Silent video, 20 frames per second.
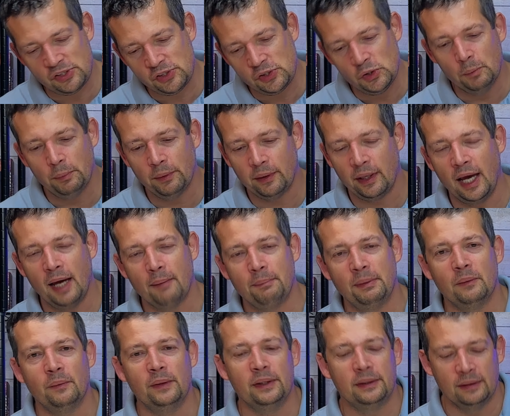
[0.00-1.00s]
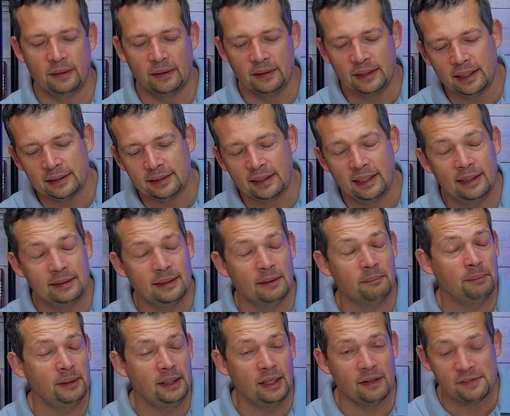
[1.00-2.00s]
super happy with uh, Netgate
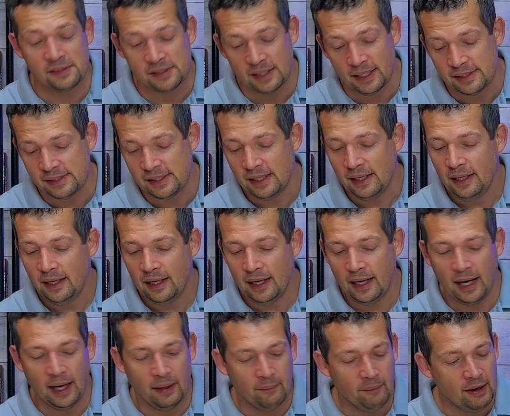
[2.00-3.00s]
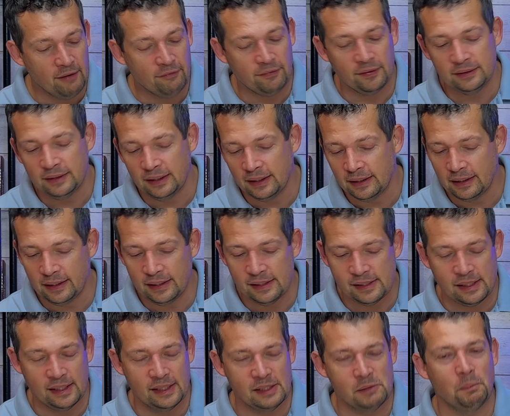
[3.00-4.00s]
and PF Sense how everything
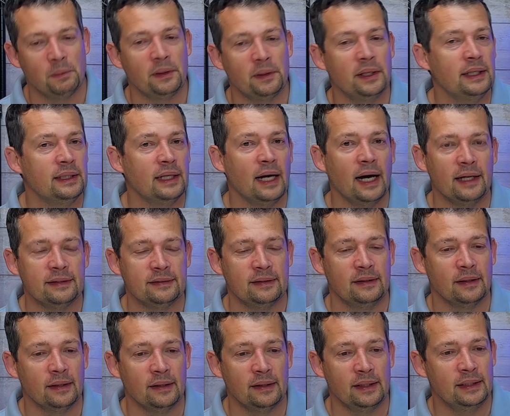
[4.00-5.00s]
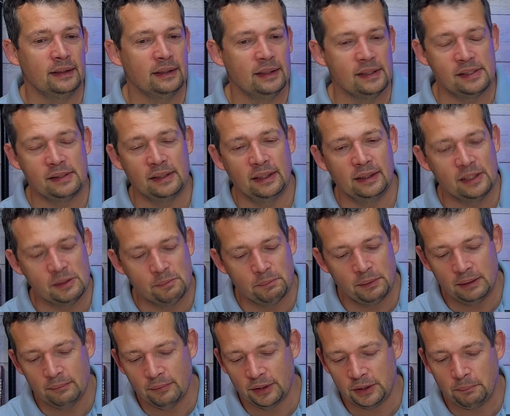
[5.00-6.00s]
is is played out uh, in this in this
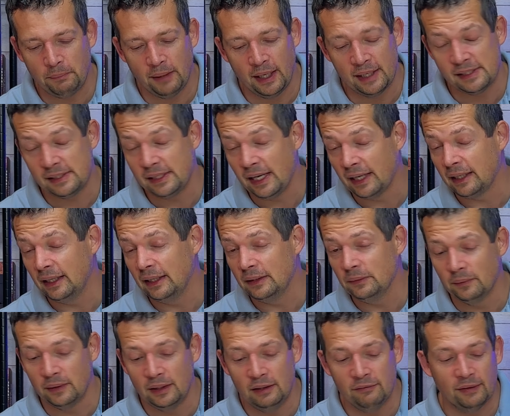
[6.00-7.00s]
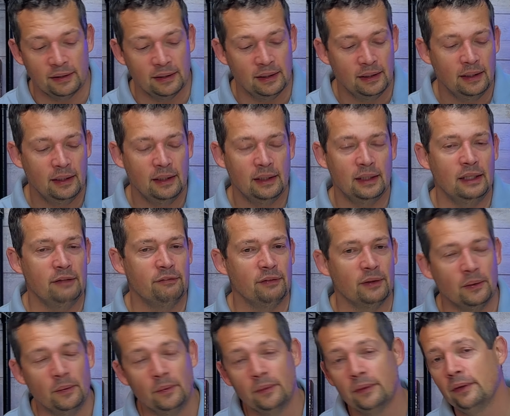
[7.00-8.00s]
pretty much past decade or even
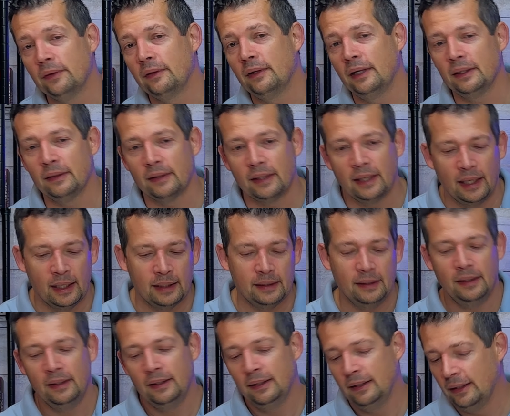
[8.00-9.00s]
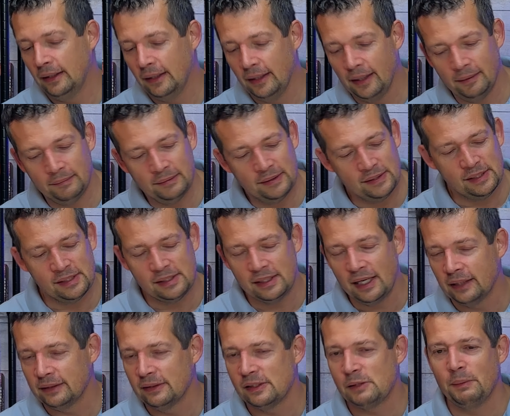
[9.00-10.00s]
even longer. And again, uh, this is
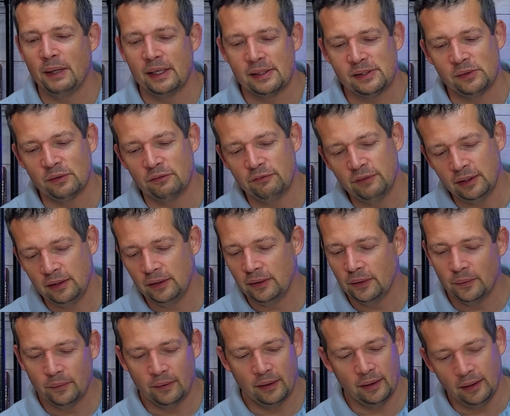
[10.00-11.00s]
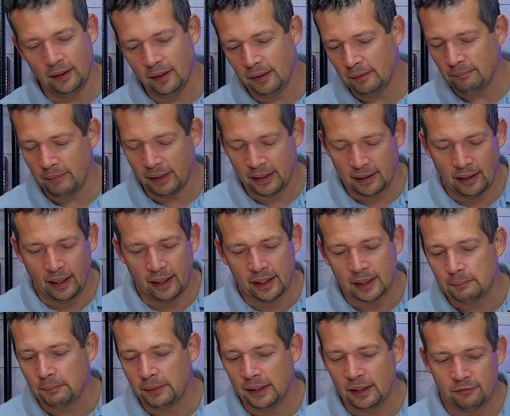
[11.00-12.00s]
not a sponsored video. Uh, my
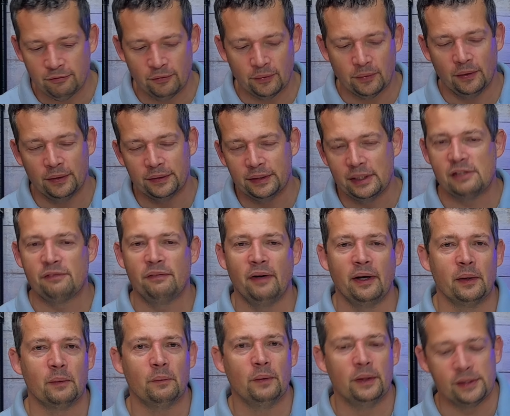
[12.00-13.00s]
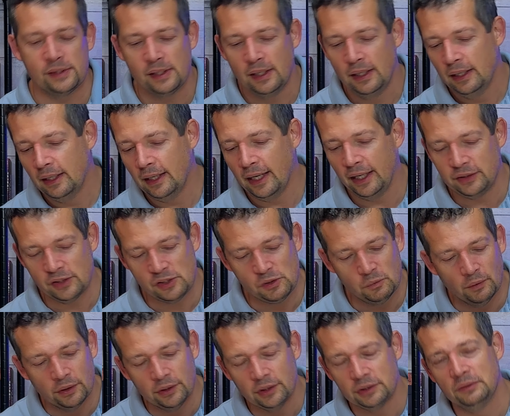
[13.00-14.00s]
client paid for all these firewalls. I just
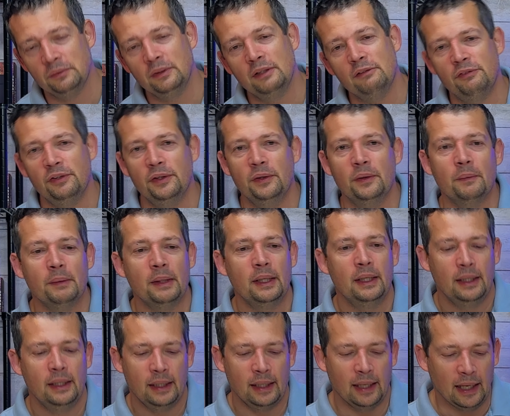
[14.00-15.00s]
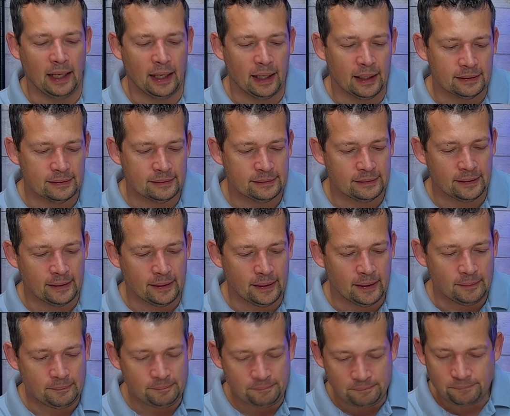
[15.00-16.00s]
wanted to review and
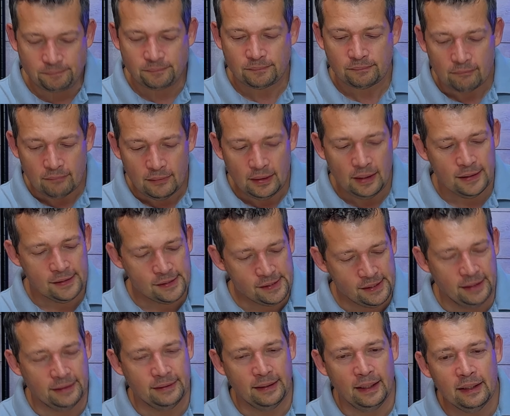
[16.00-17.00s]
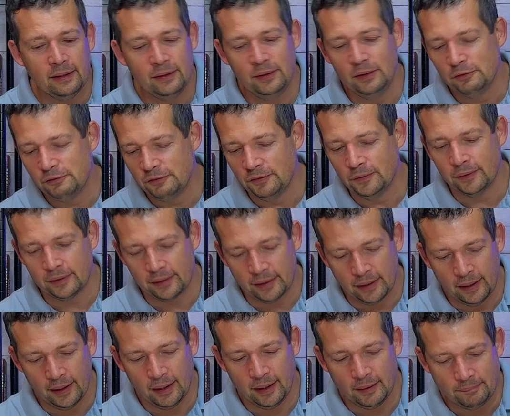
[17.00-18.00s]
uh, say thank you for
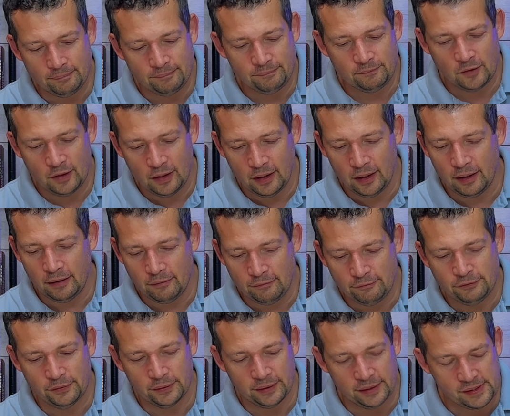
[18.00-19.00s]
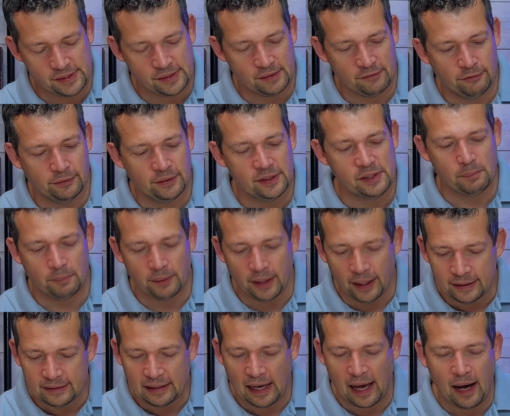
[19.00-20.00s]
um, uh, for this for this
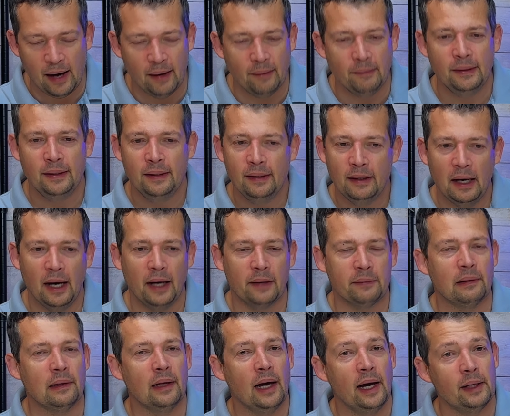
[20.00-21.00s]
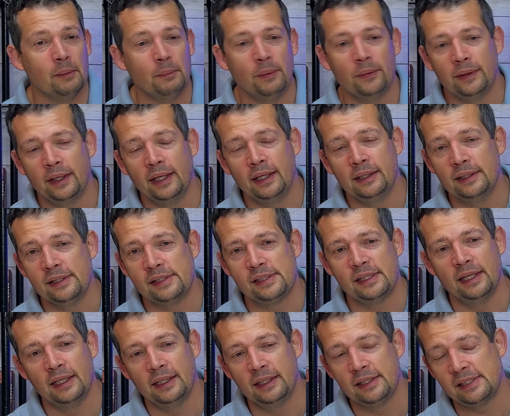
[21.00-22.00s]
brand how how reliable and is
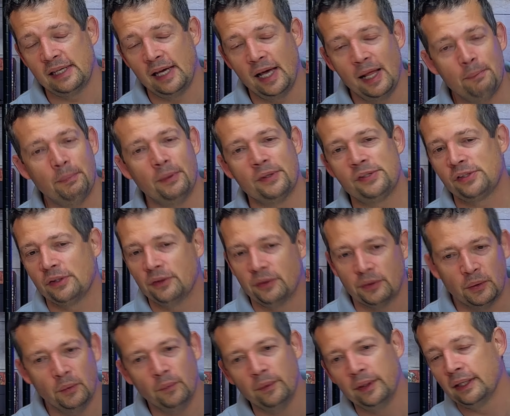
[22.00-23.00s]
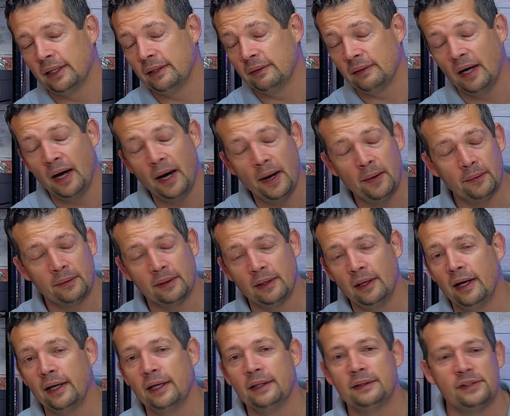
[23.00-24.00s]
and it's helped us growing and our
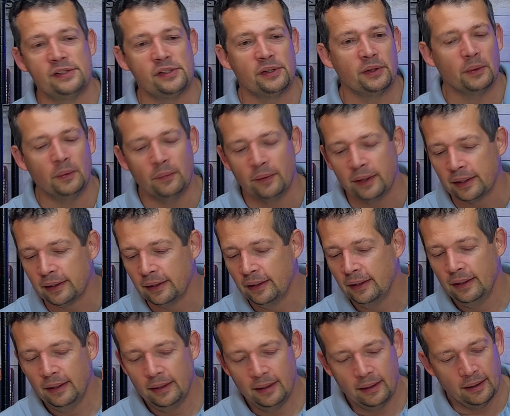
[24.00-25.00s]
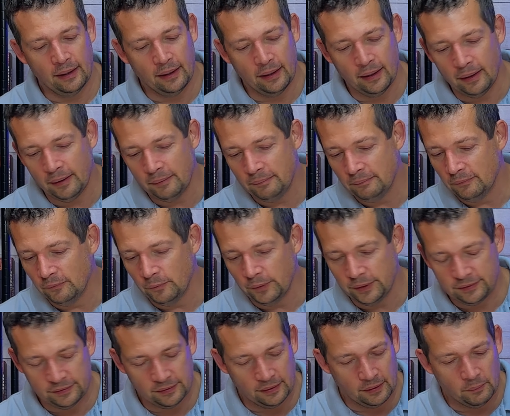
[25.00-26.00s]
client is growing uh,
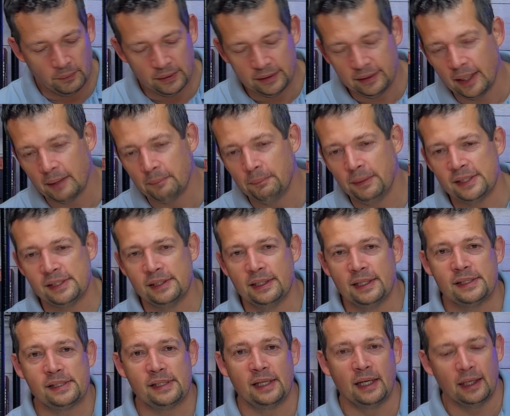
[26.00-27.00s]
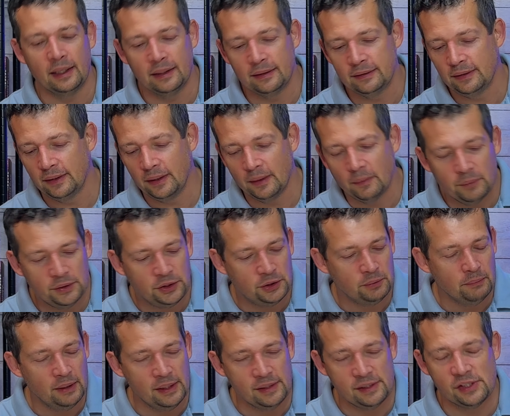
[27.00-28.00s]
with with their business and which
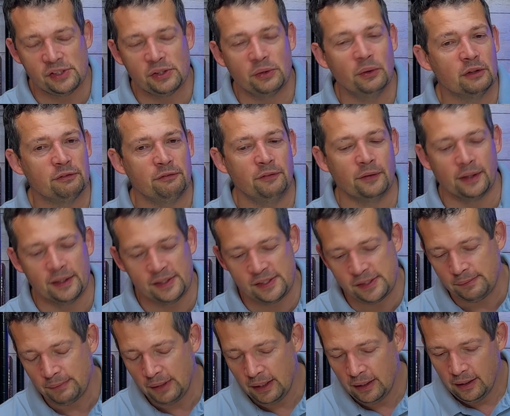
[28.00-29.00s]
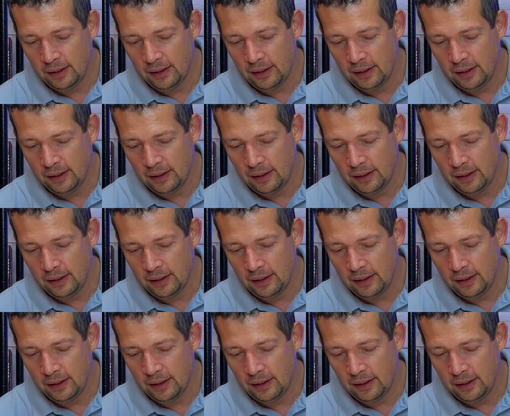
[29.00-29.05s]
means it's good for us.